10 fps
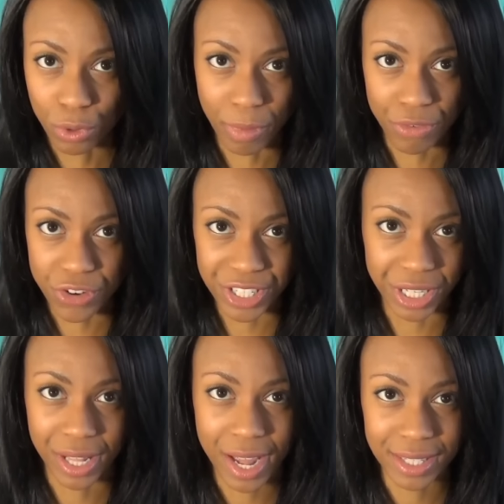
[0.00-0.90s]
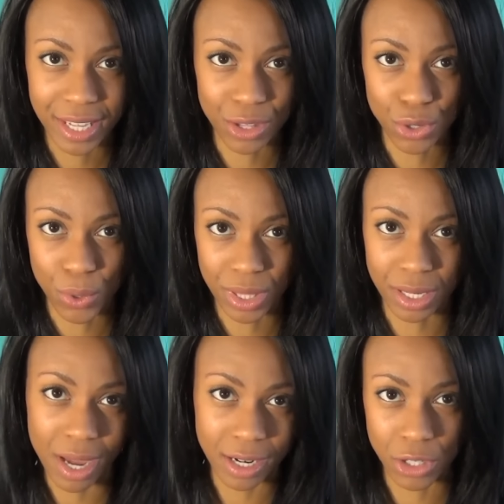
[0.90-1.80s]
When my friends and clients say they're doing the
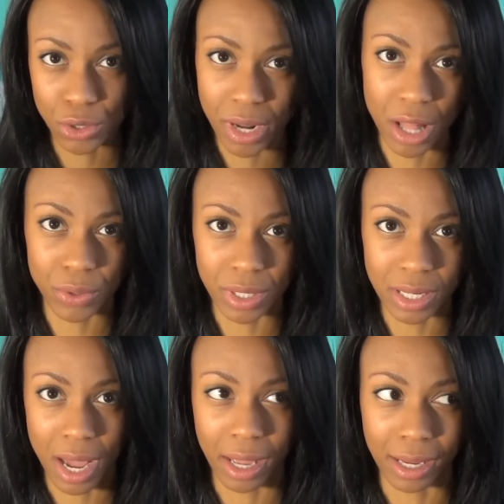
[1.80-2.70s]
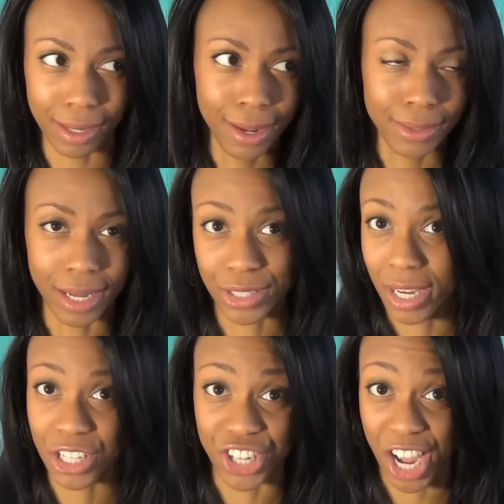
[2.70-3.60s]
900 calorie diet that
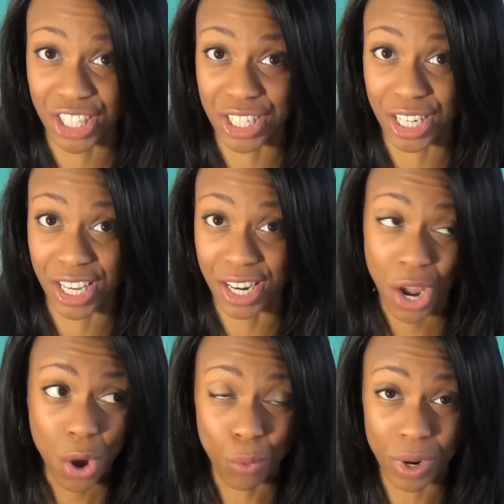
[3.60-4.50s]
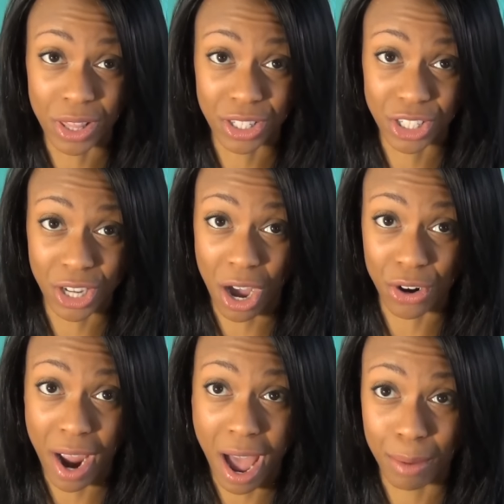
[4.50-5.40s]
Janet Jackson did when she got
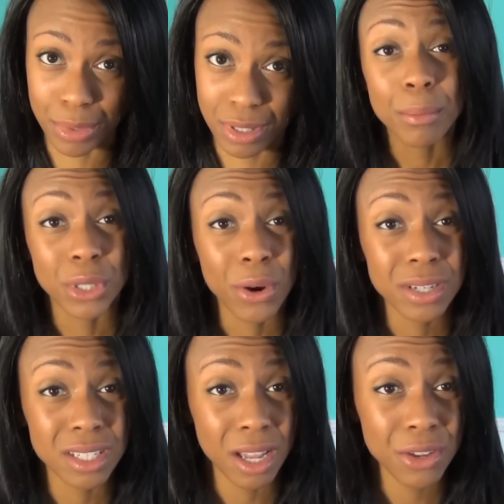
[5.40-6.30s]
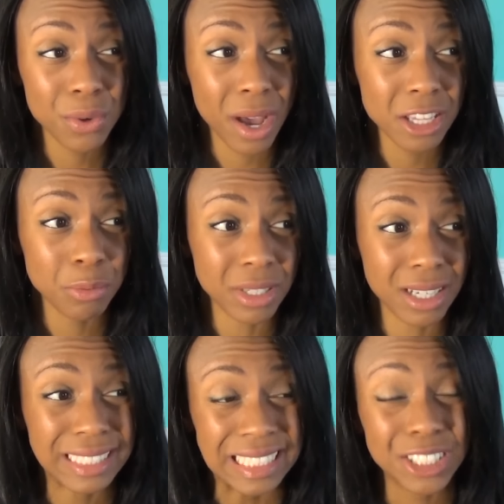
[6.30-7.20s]
her abs. I'm sorry to tell you guys,
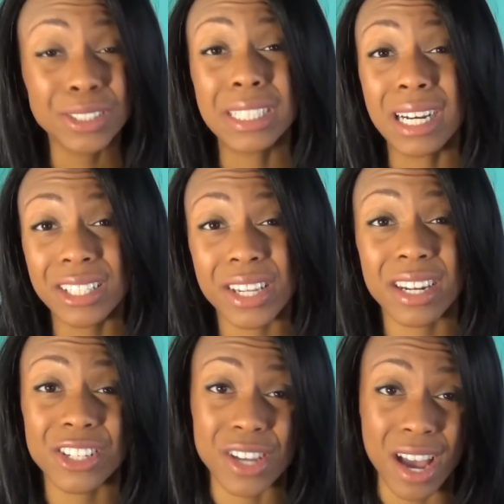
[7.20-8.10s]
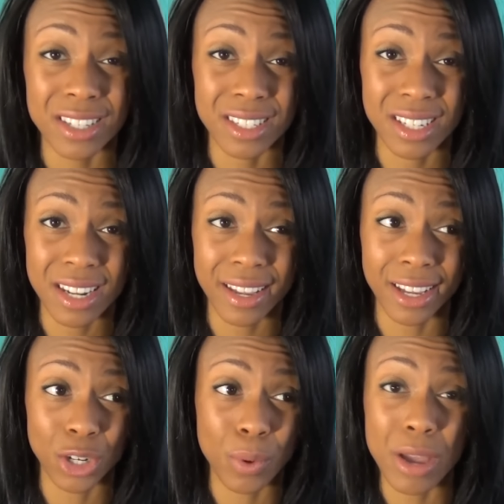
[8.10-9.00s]
but you're not Janet Jackson,
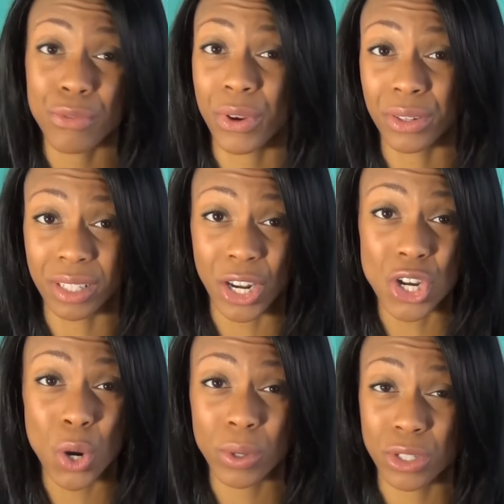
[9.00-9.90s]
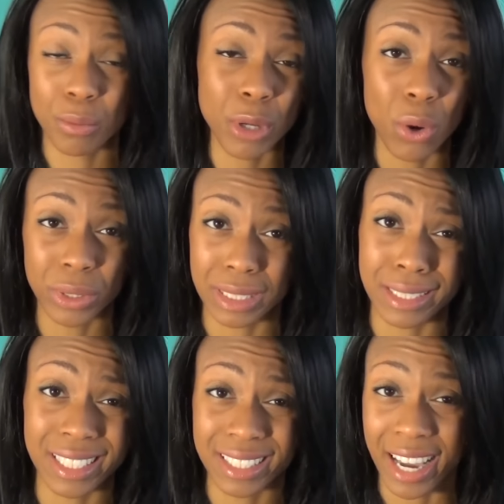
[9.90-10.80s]
and quite frankly, no one should be only
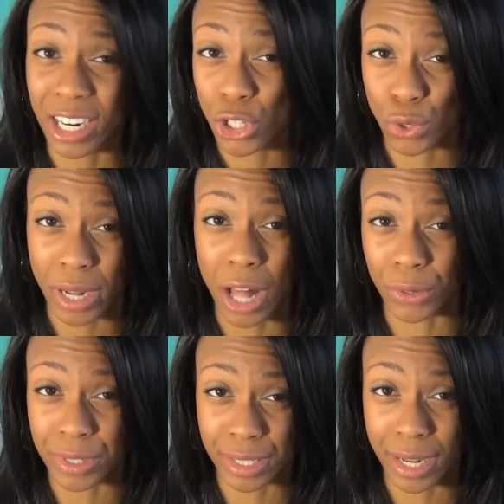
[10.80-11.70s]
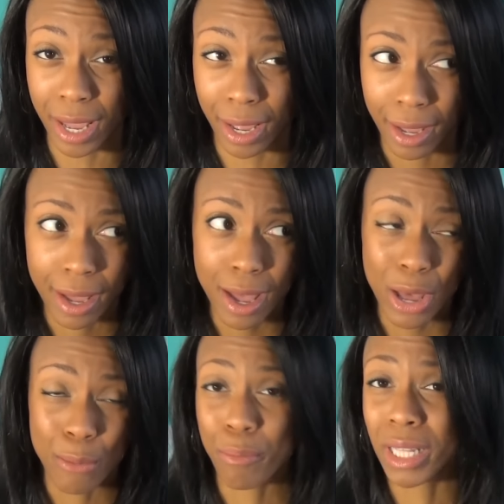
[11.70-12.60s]
eating 900 calories a day.
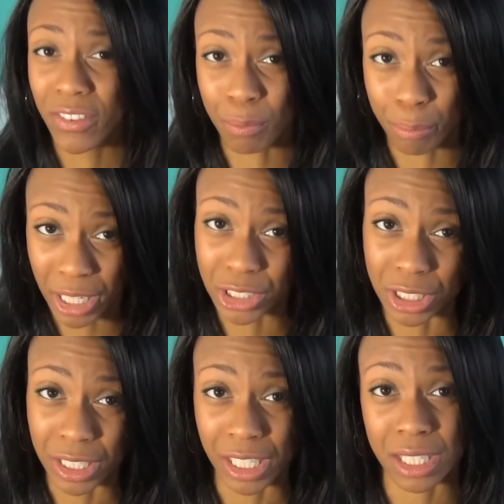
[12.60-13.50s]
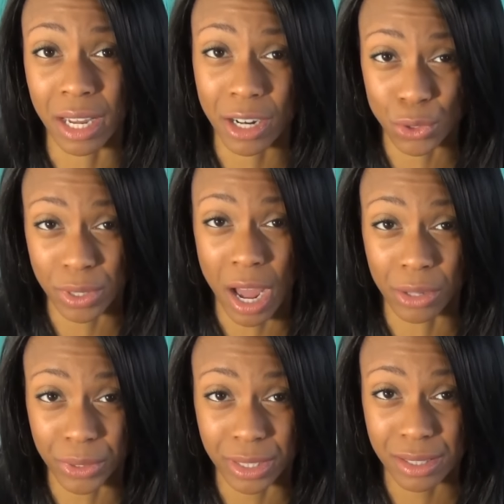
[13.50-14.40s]
My left butt cheek eats 900
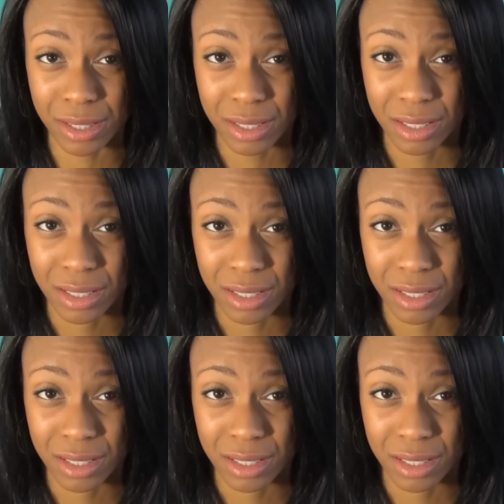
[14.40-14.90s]
calories.